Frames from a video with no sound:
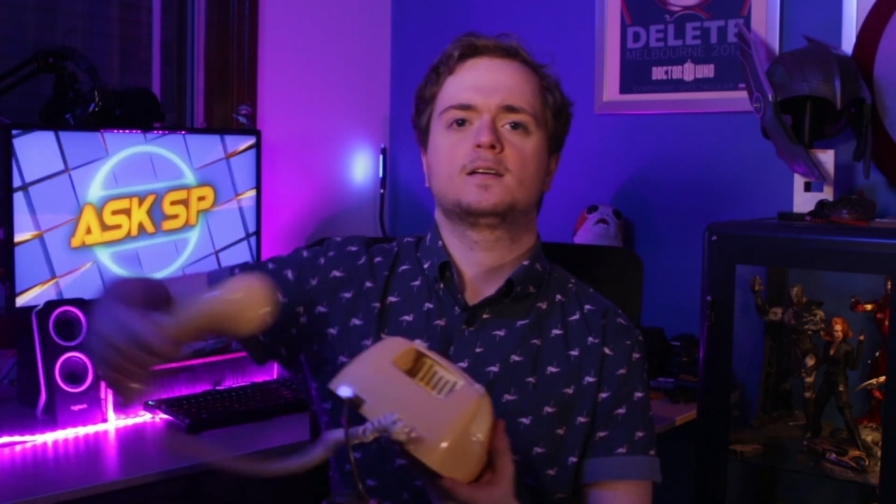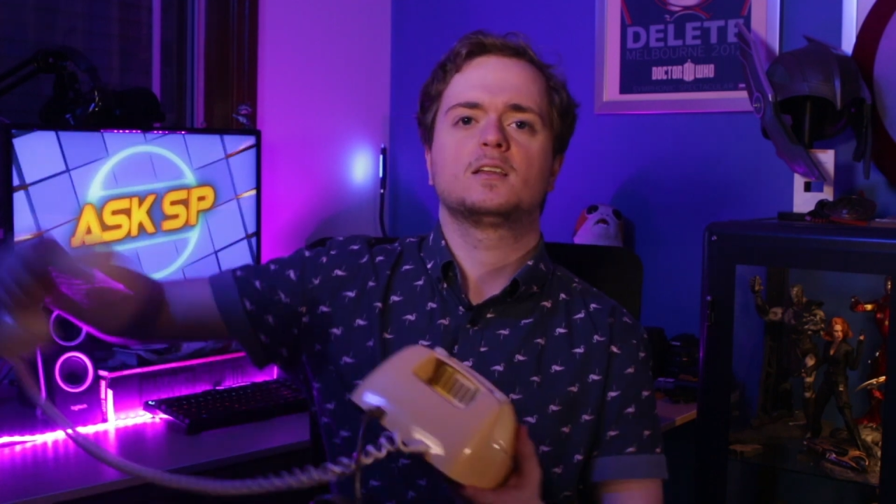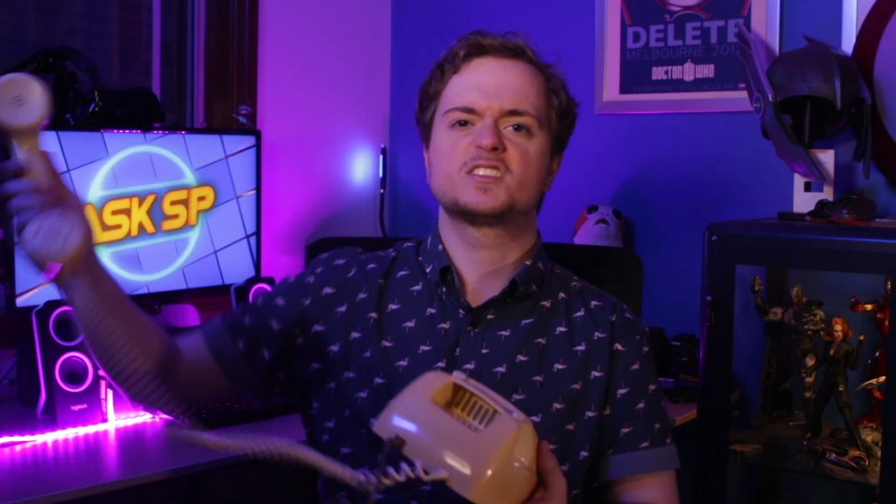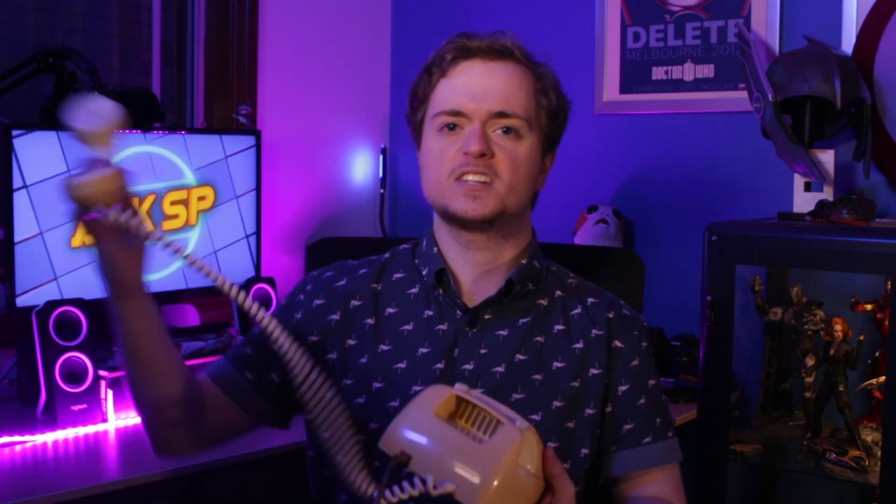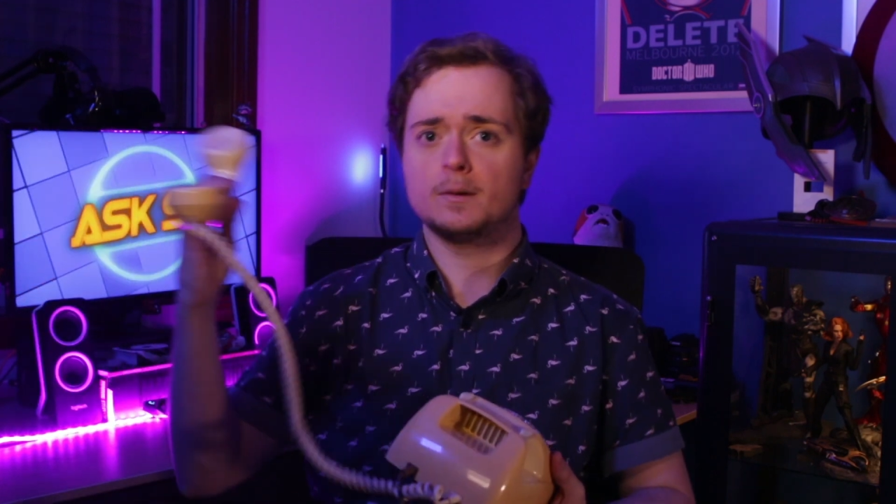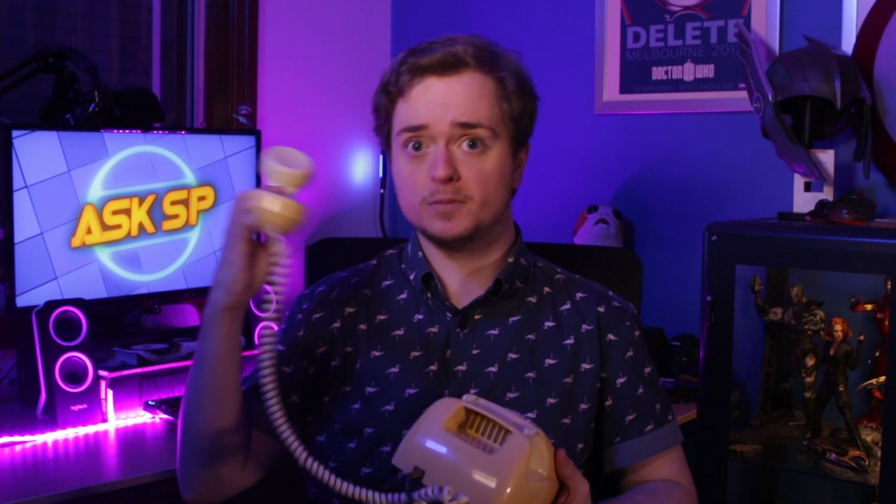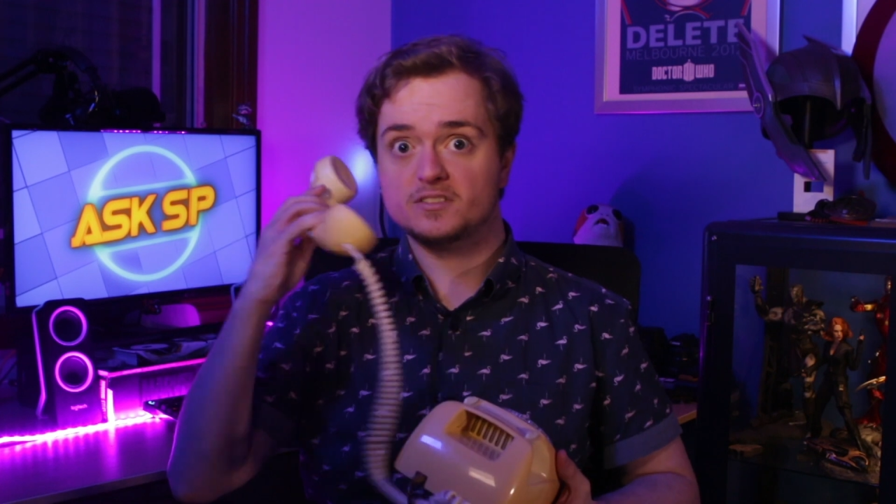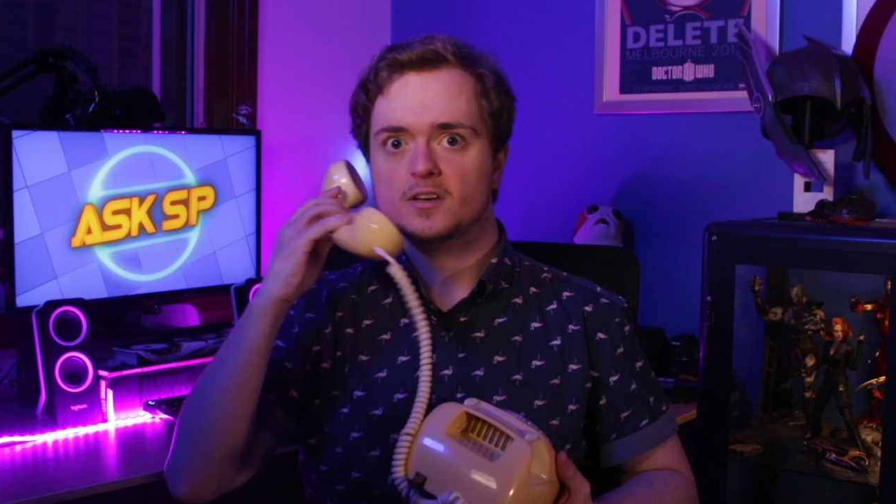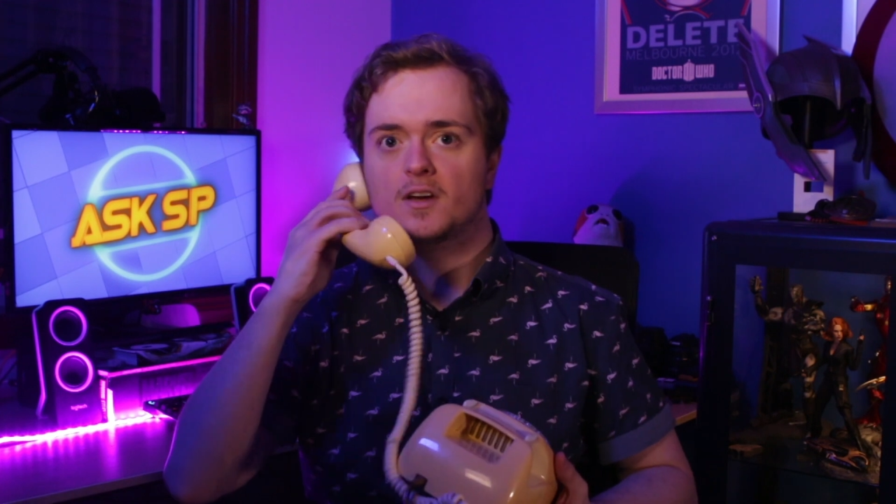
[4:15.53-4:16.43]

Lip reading: Lots of numbers.